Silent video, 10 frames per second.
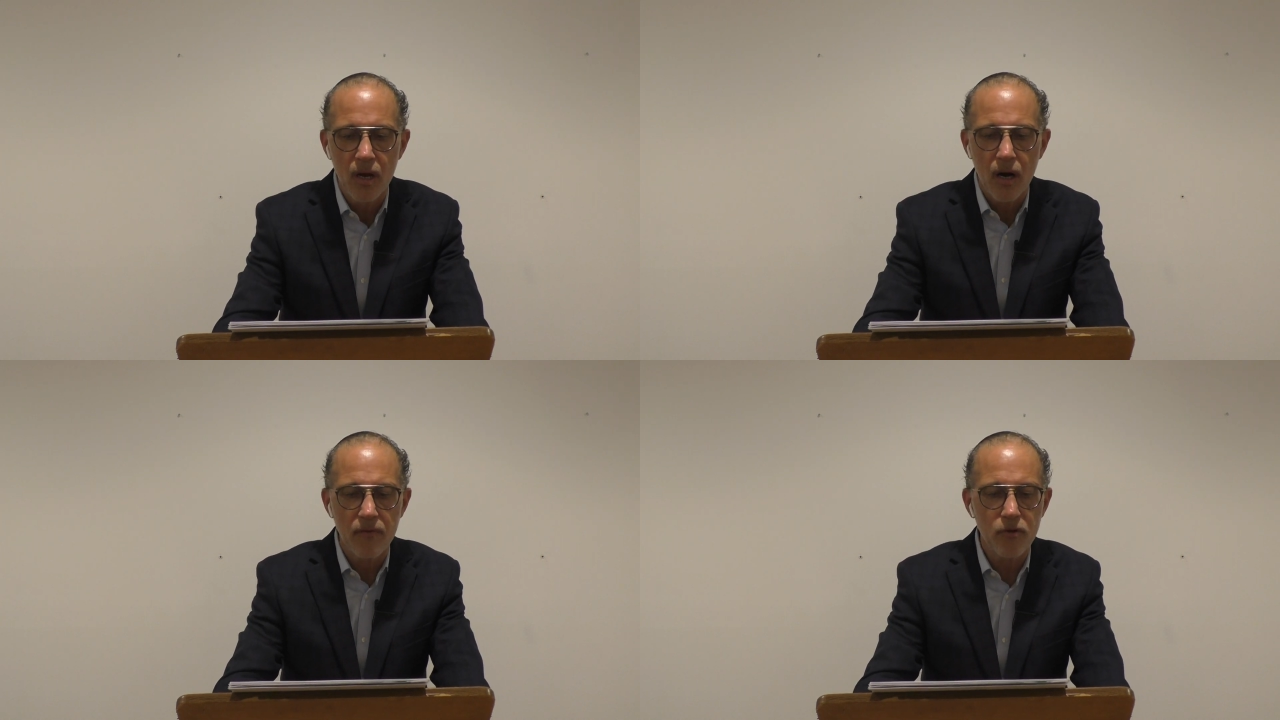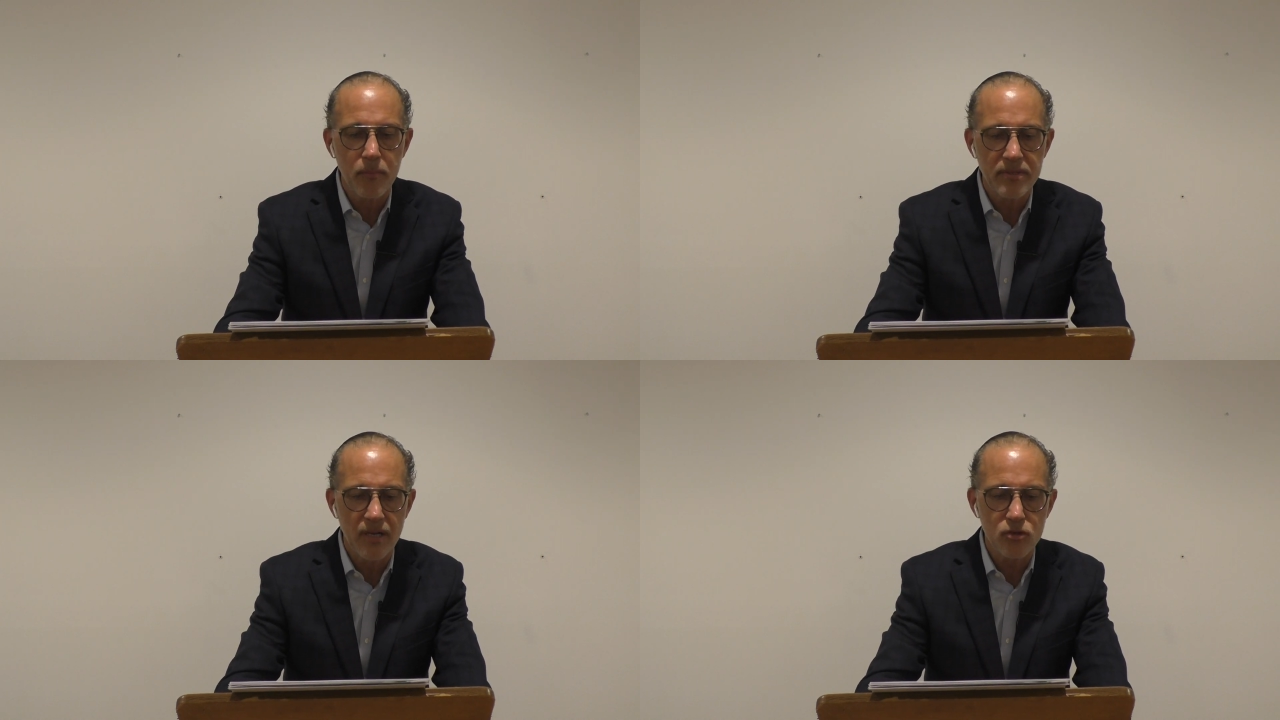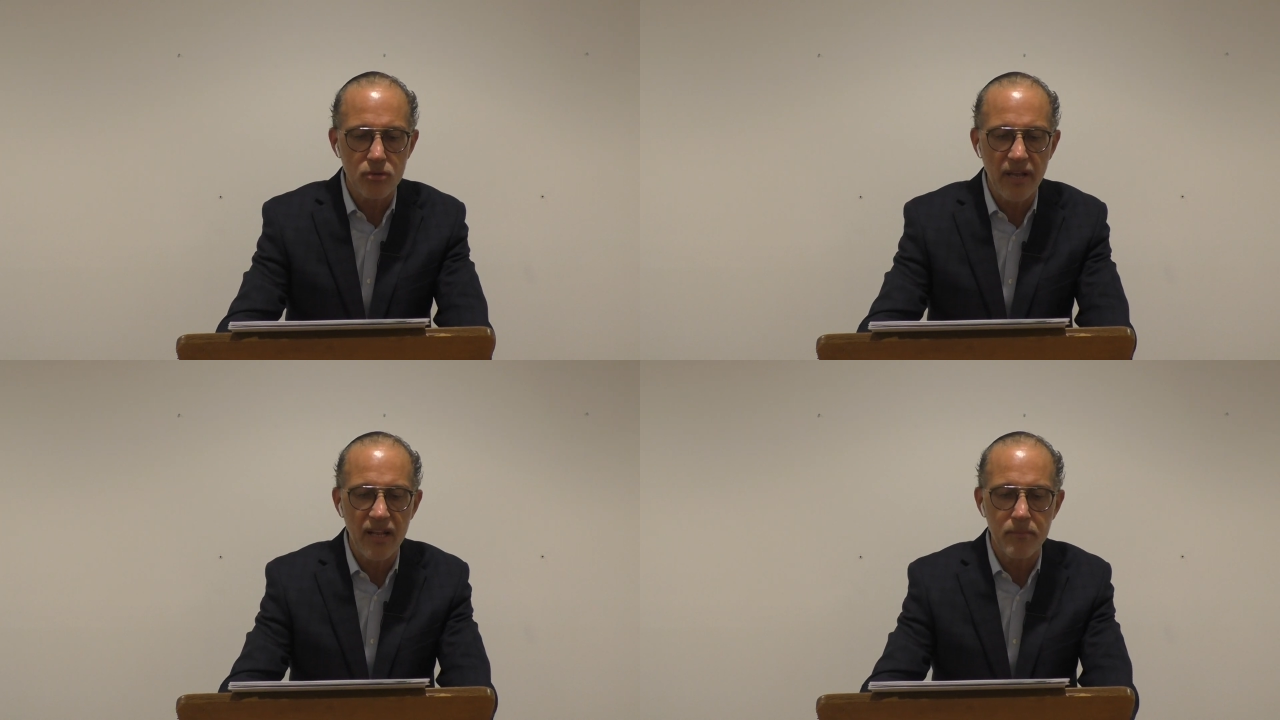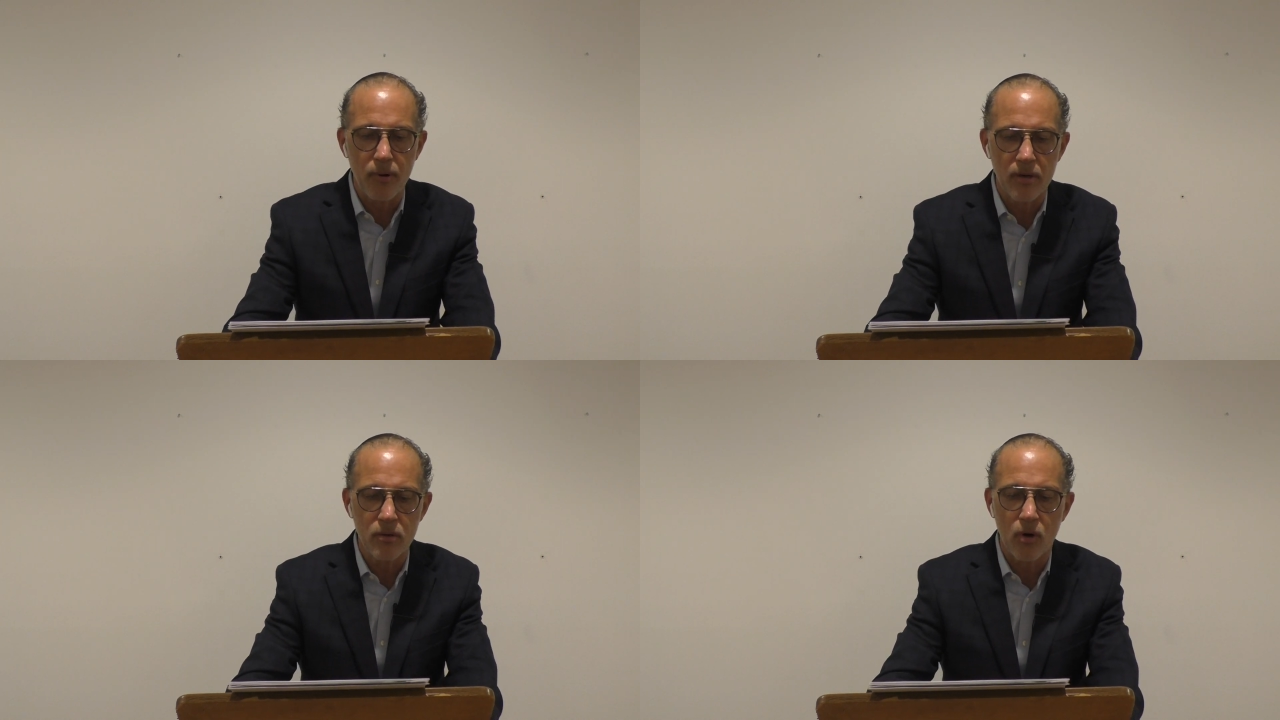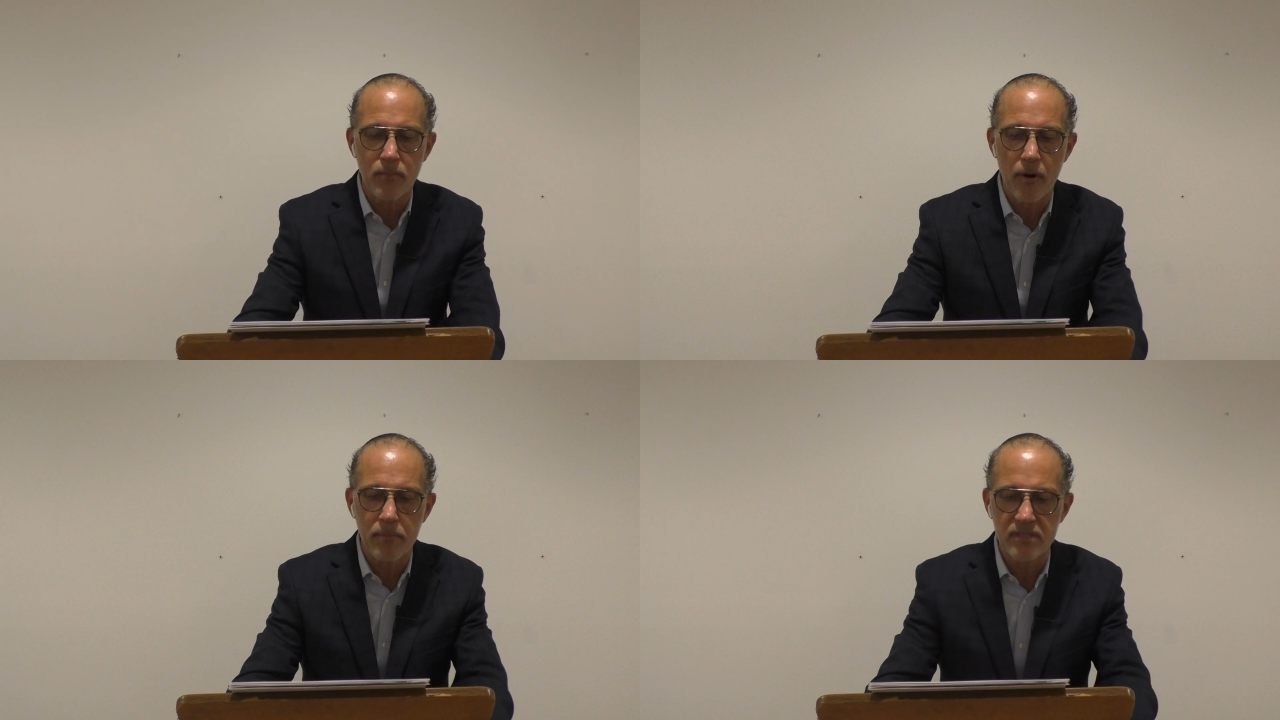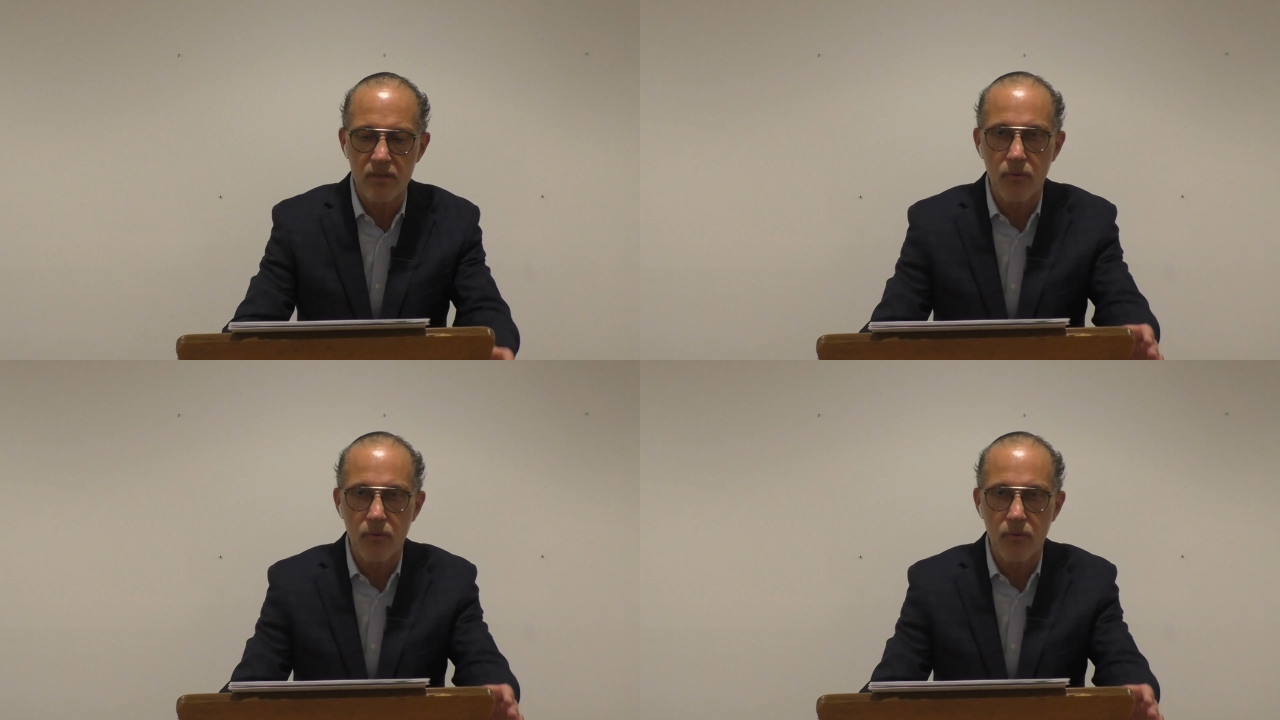of your potential dating partner or are purposely